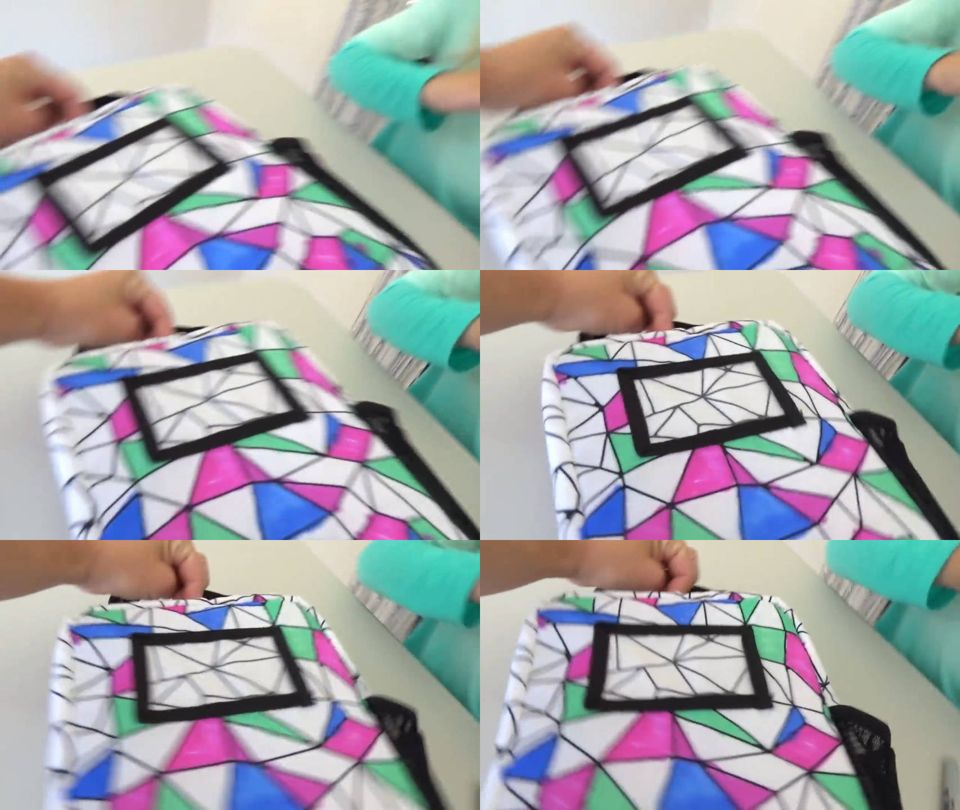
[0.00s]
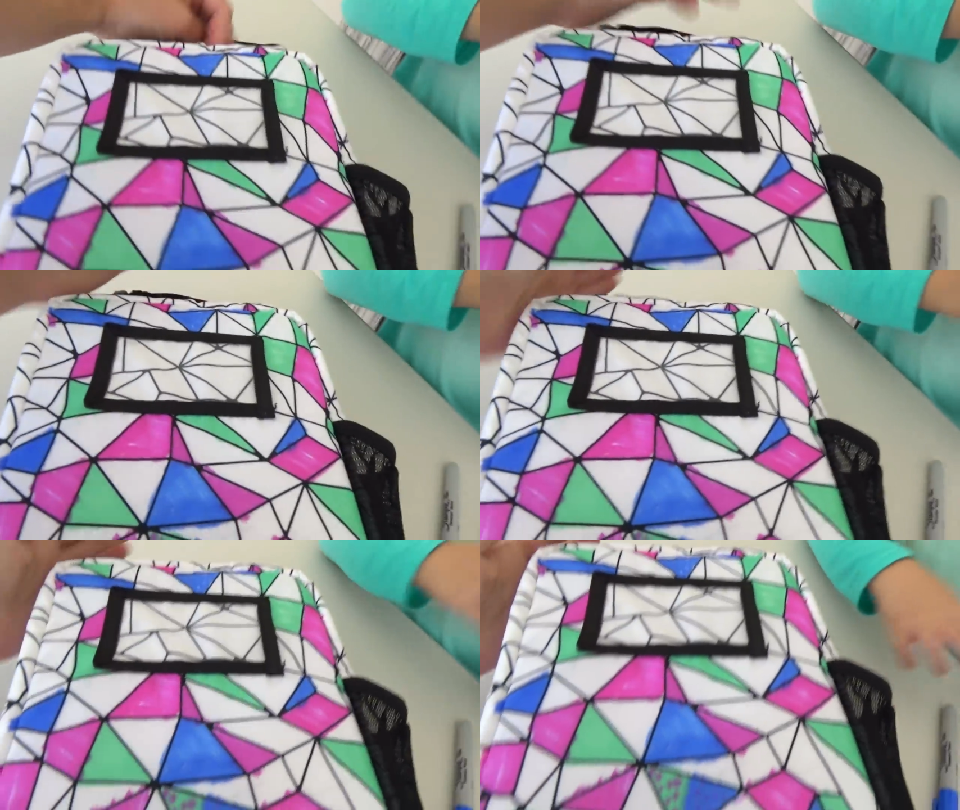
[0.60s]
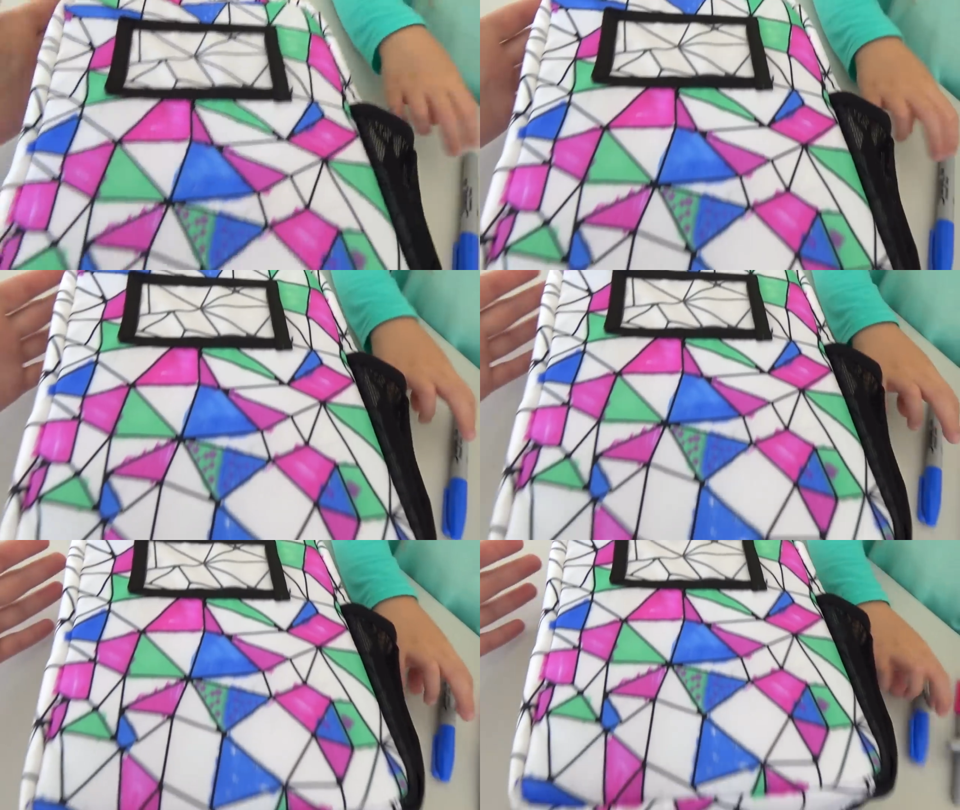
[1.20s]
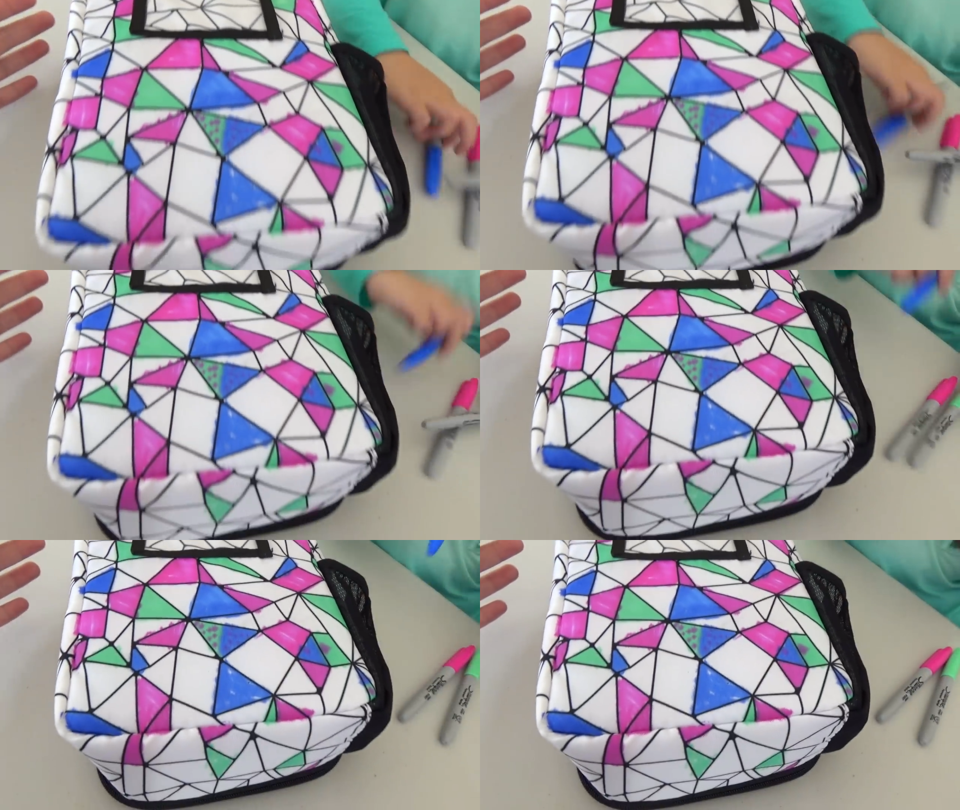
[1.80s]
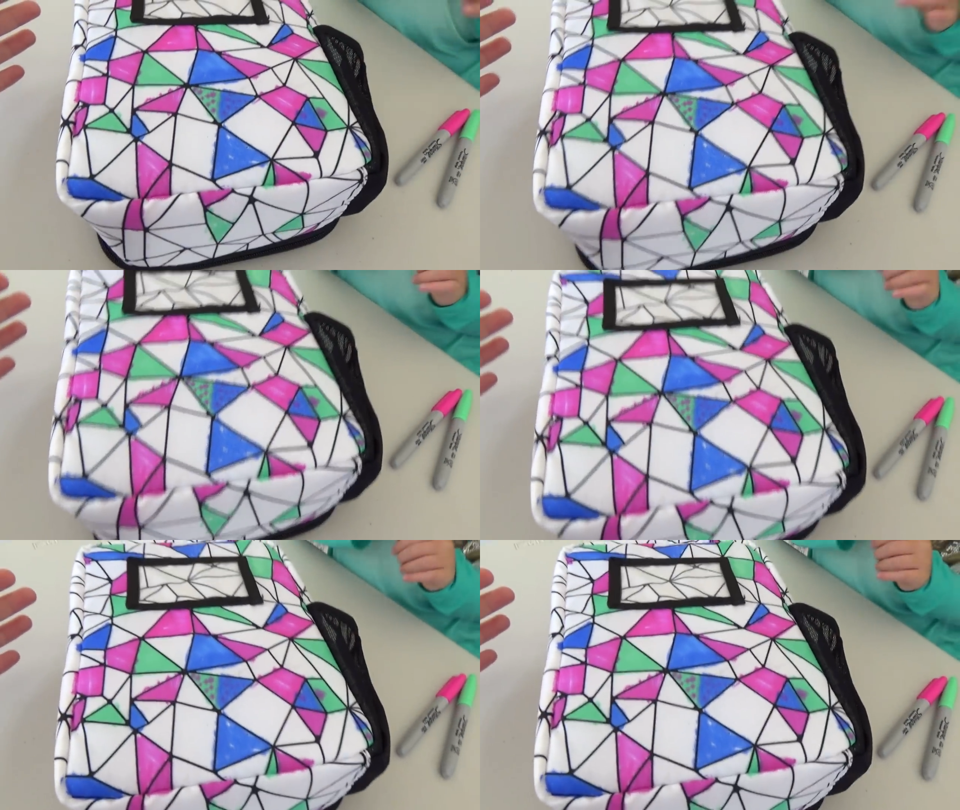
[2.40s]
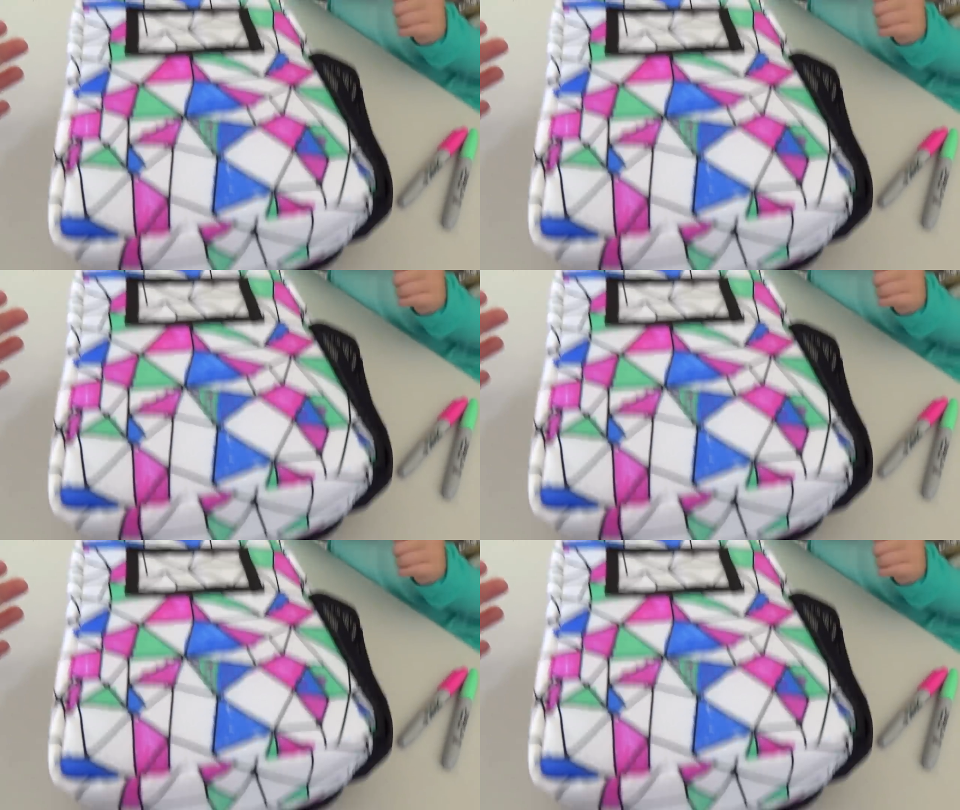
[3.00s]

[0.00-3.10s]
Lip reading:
No face is visible, so there are no lips to read.